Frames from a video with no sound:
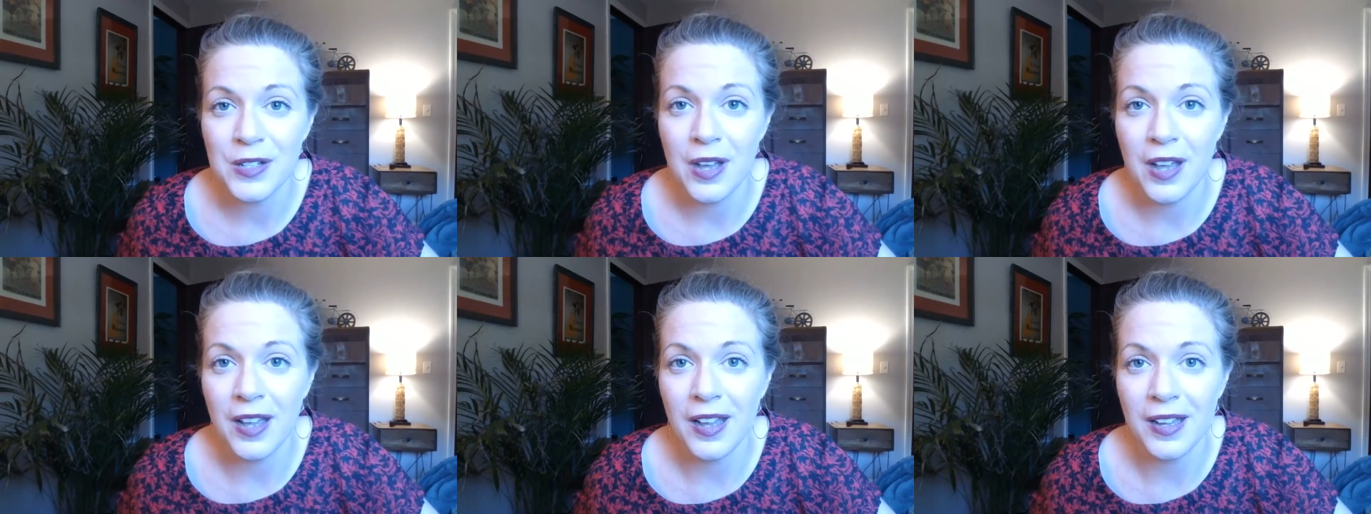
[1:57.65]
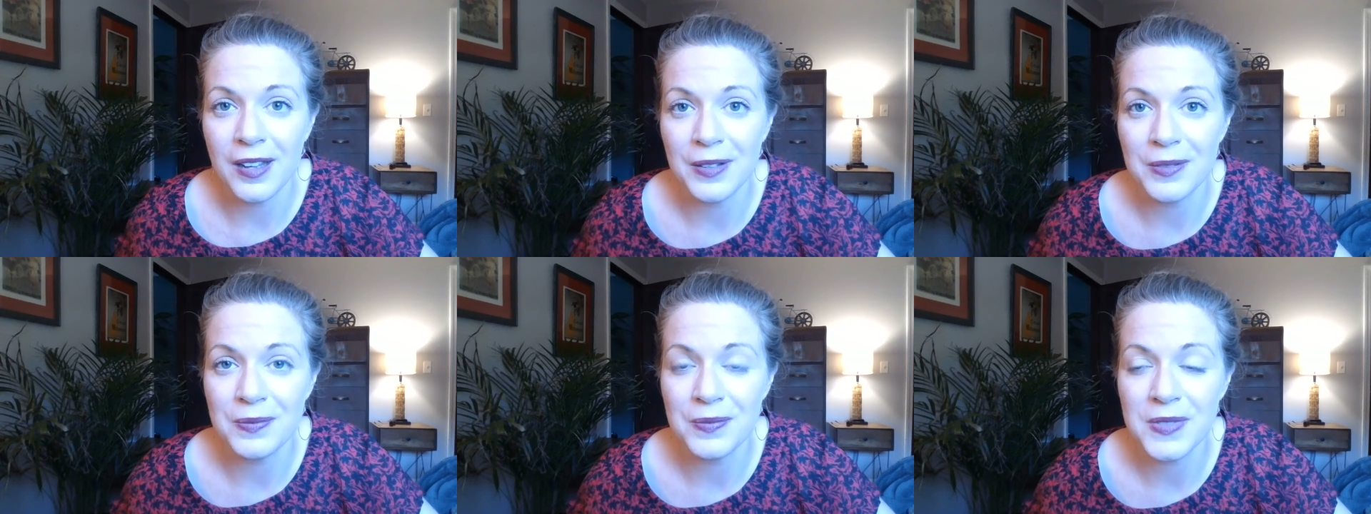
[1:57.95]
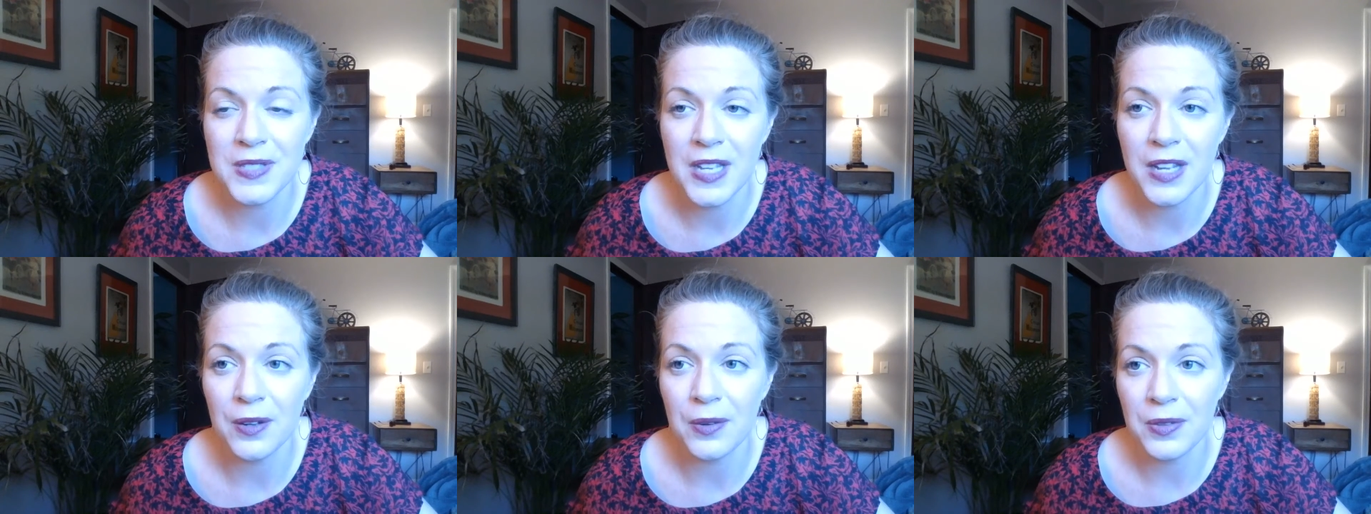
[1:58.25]

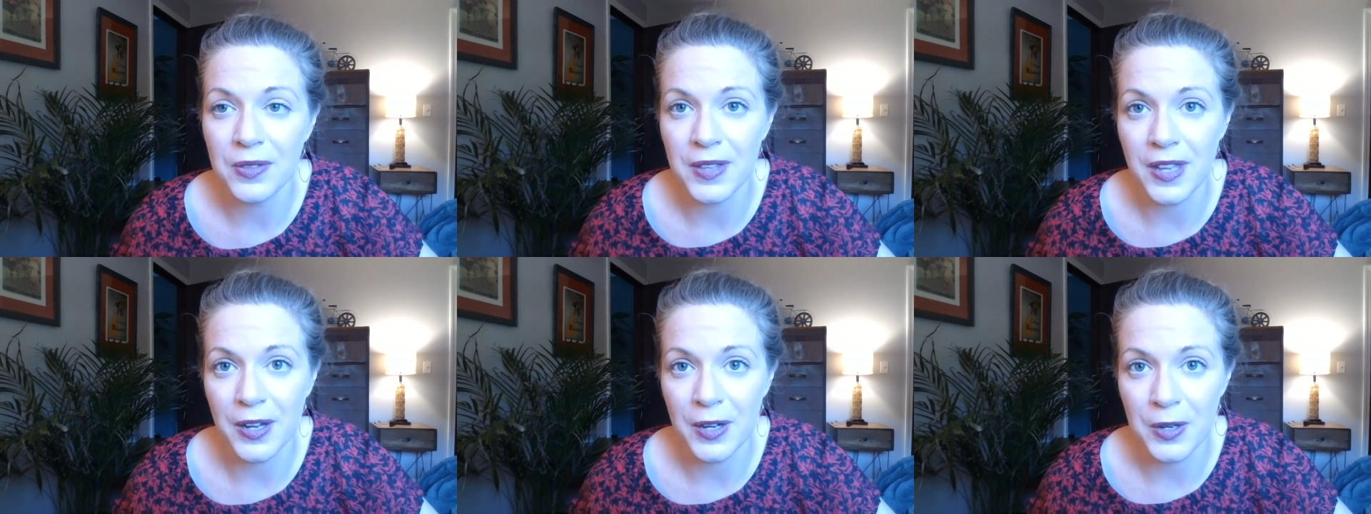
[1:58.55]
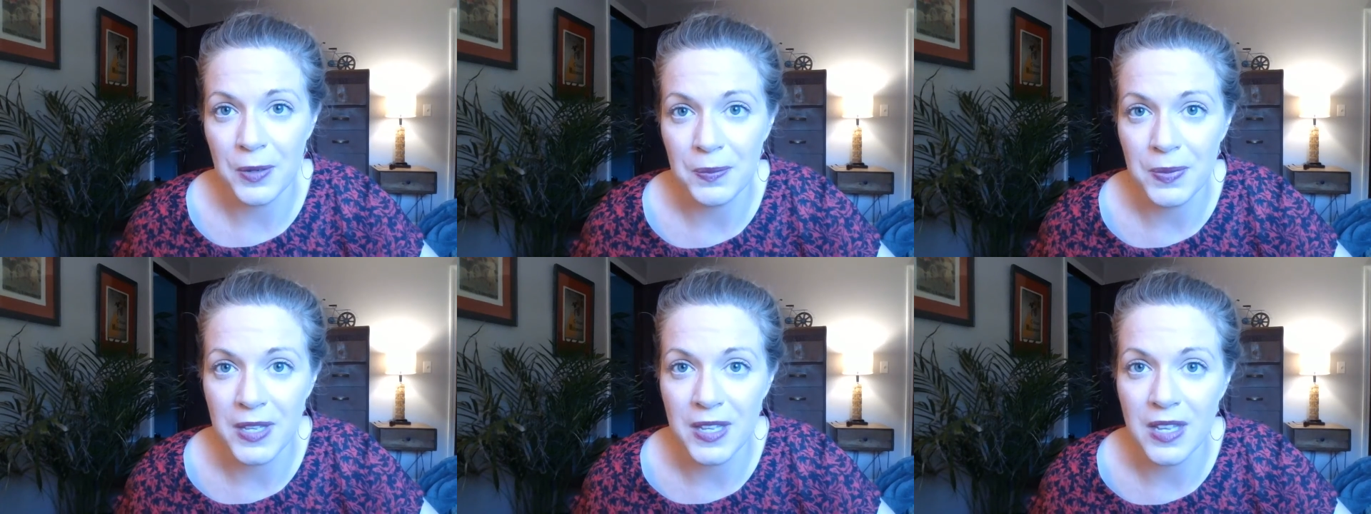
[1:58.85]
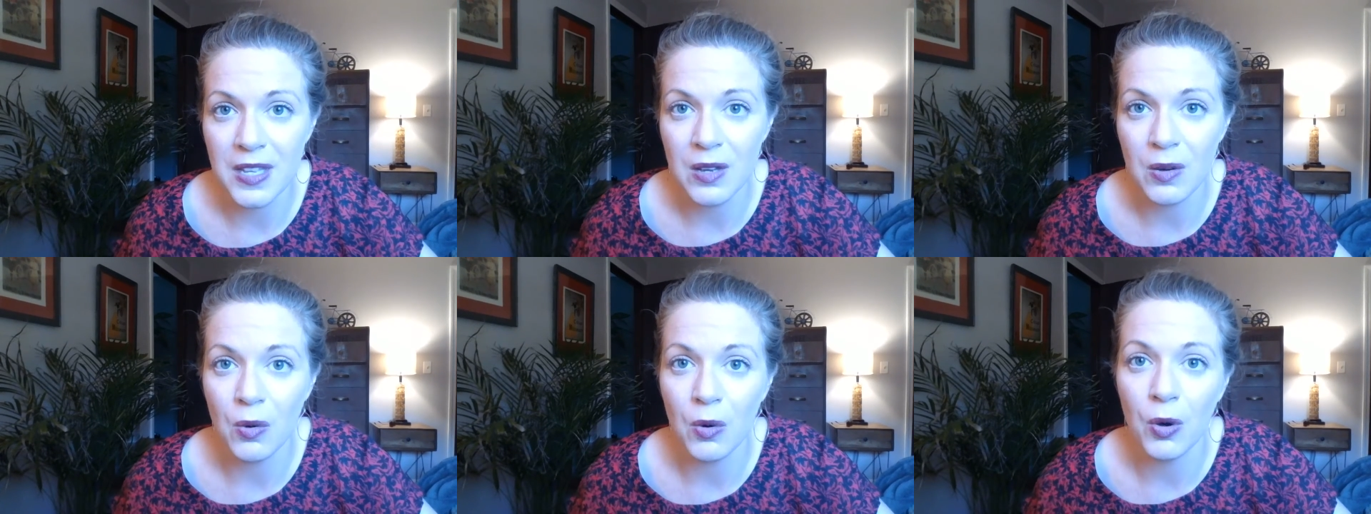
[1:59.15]

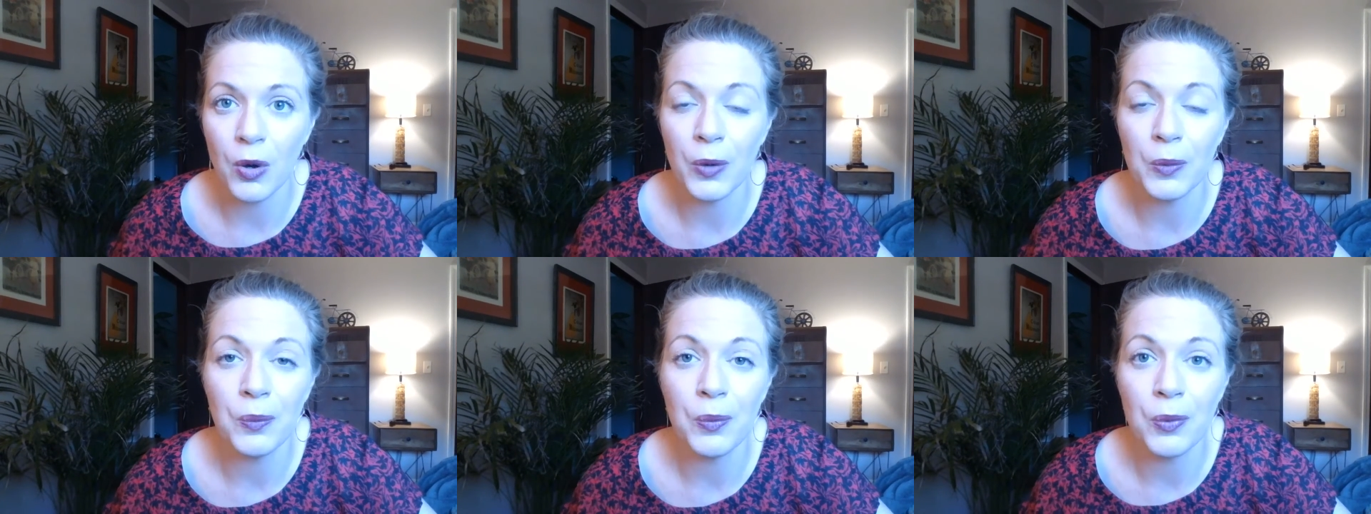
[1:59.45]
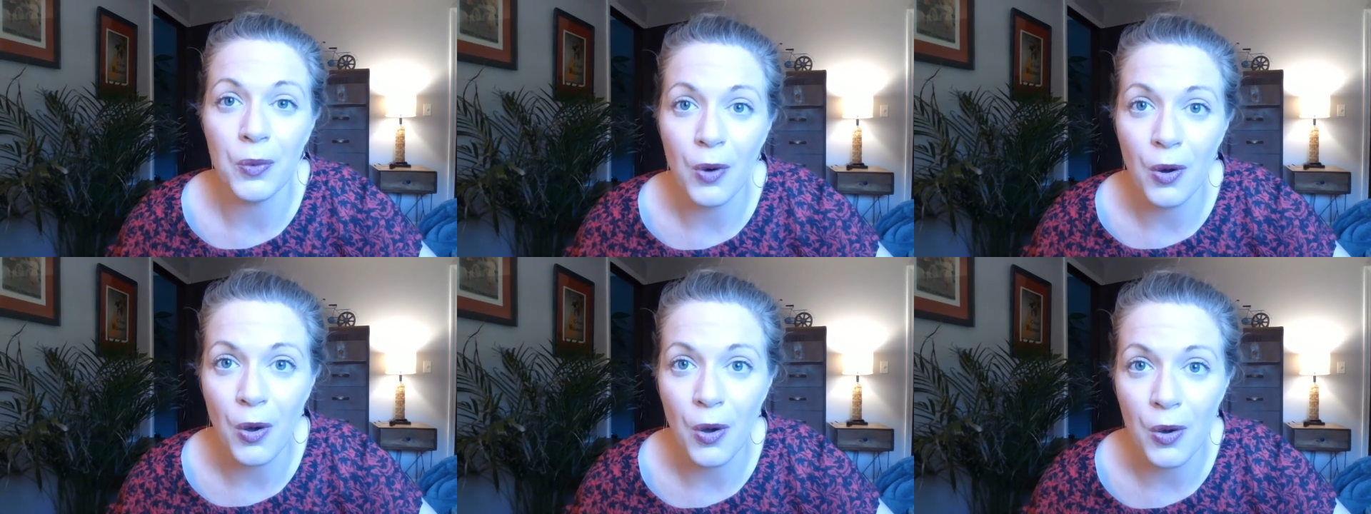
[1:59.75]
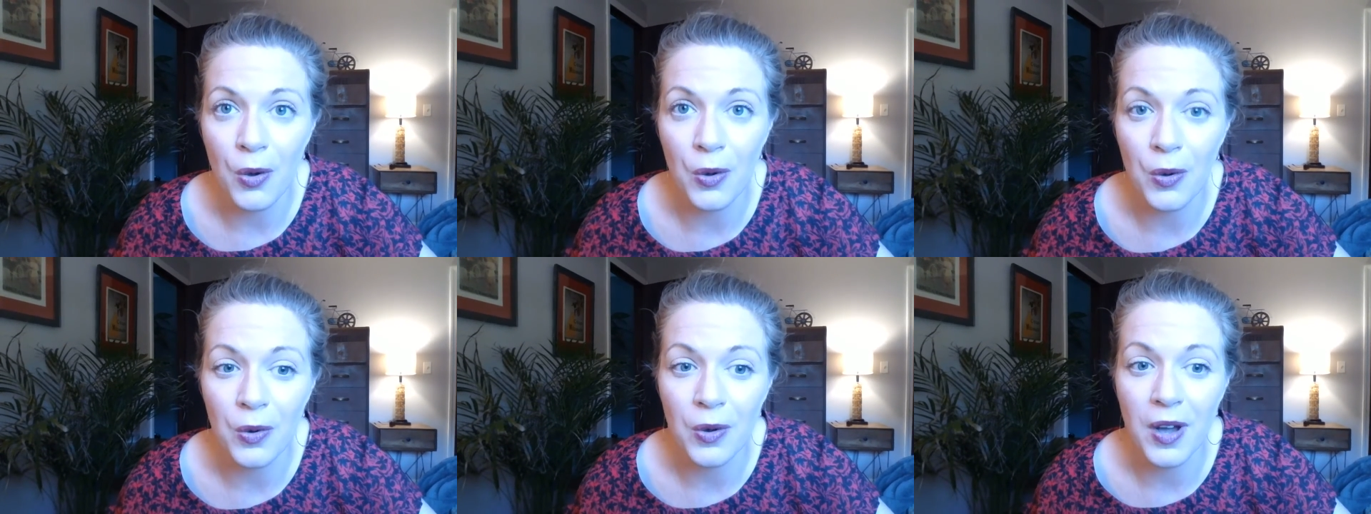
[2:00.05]
psychotherapy or
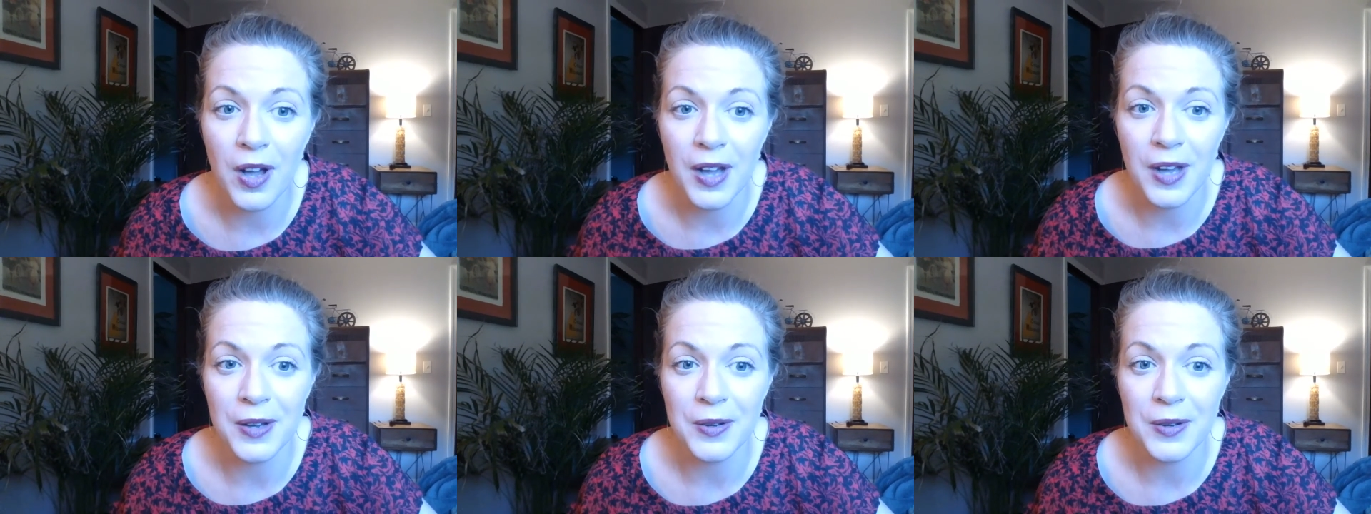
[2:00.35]
pro